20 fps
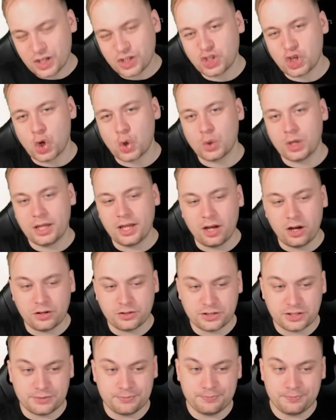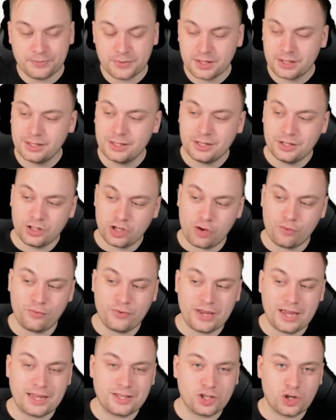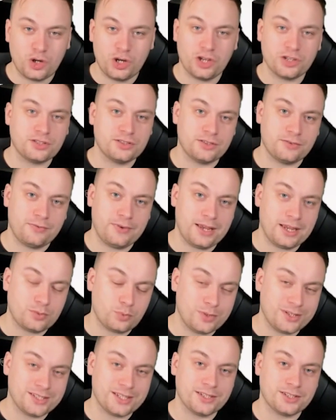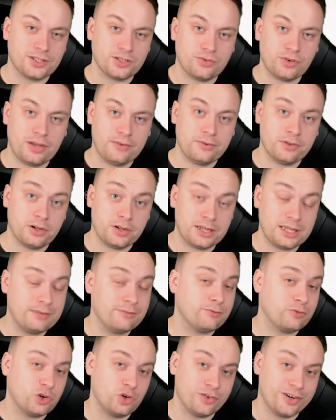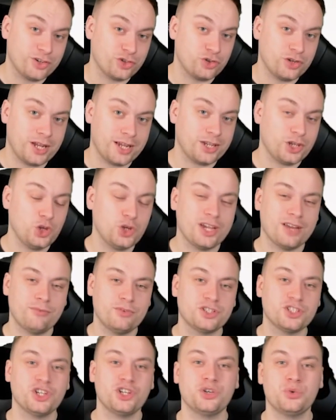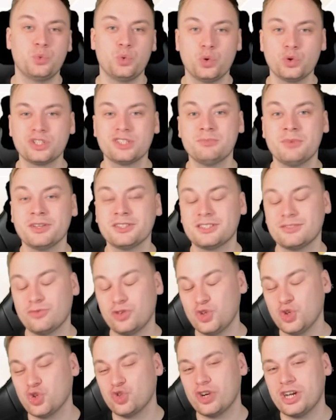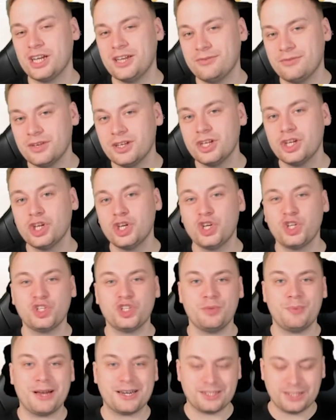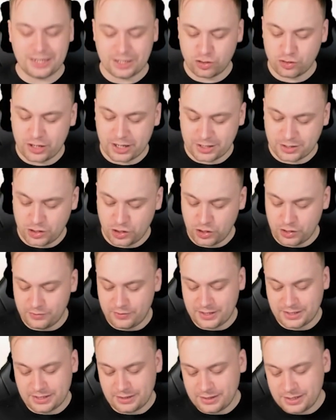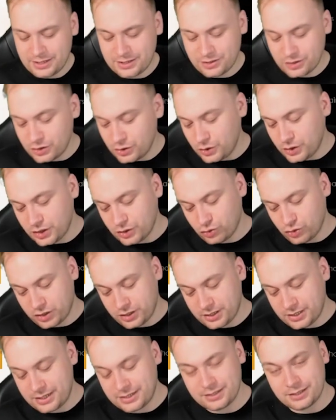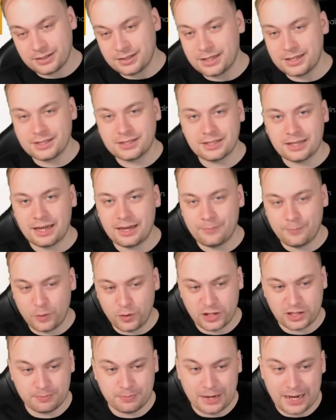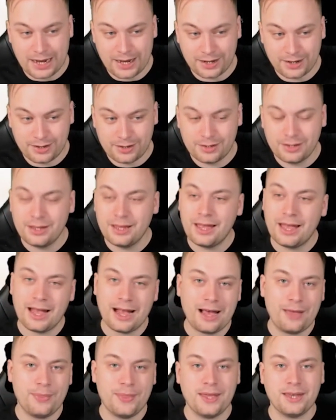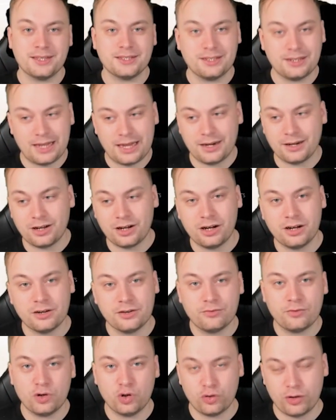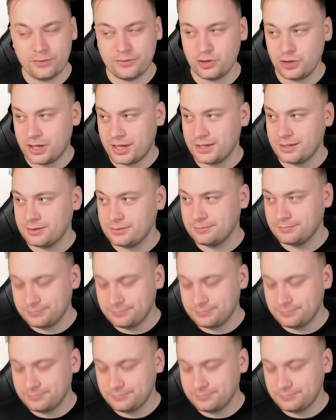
Totally Awesome. Don't forget Totally Awesome's effect. When it's sent to the graveyard, even from your extra deck, you can return a water monster from your grave back to the extra deck. So you can, if they send these 2, you can trigger this and this to put this back, and then still add a card from your grave to your hand.